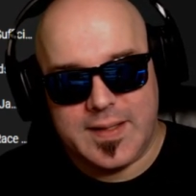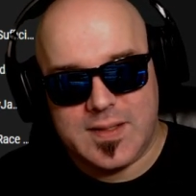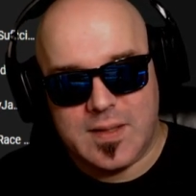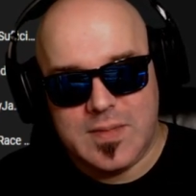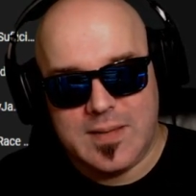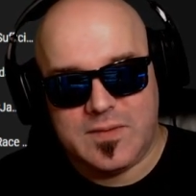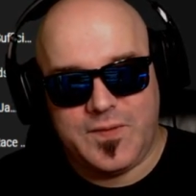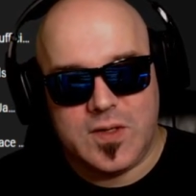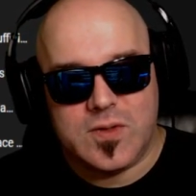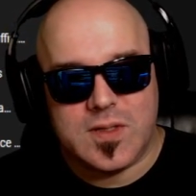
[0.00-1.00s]
It sometimes
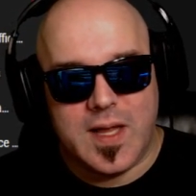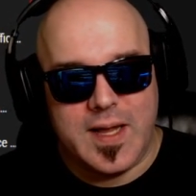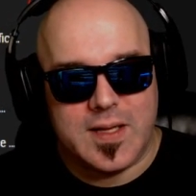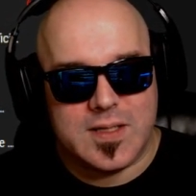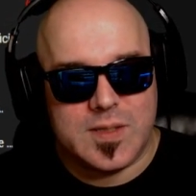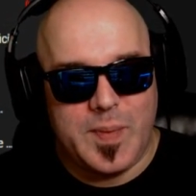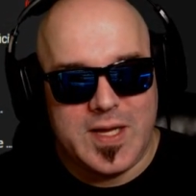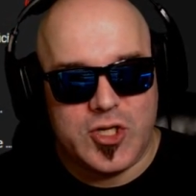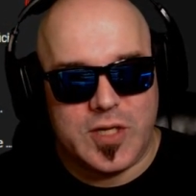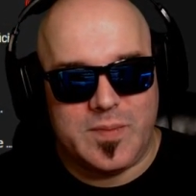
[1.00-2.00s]
feels like
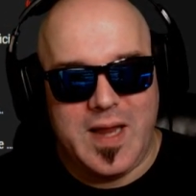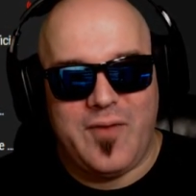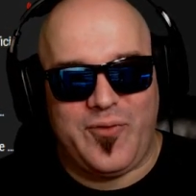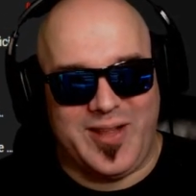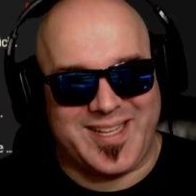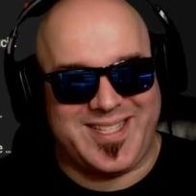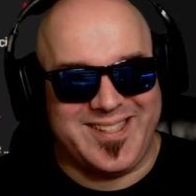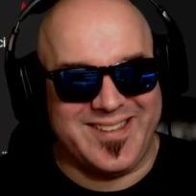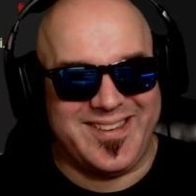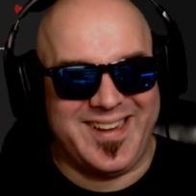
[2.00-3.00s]
spaceship Netflix.